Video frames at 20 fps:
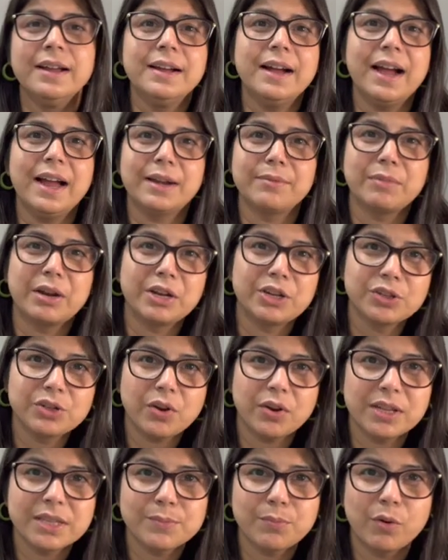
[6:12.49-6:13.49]
i had my
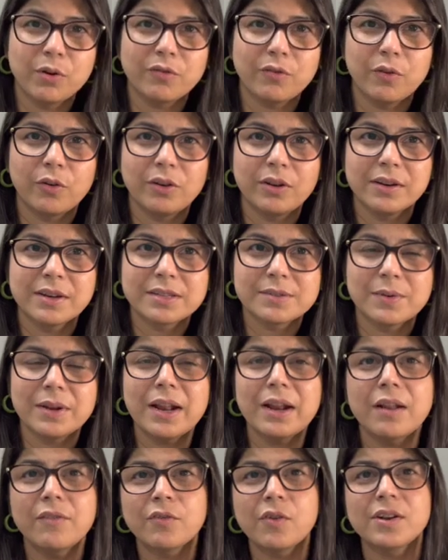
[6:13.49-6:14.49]
insurance portfolio as well
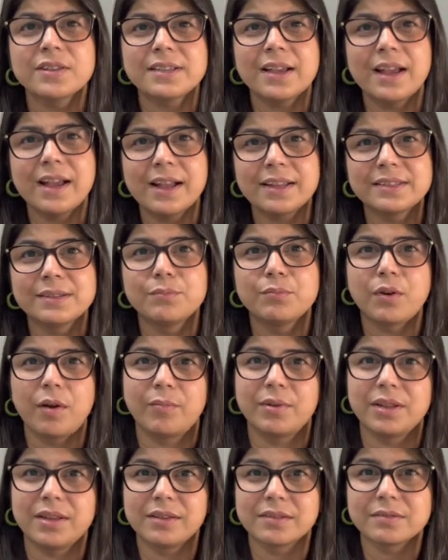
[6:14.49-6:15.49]
and of course i had some
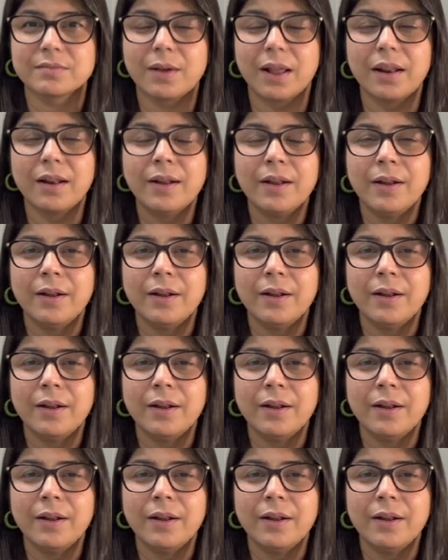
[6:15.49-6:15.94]
property as well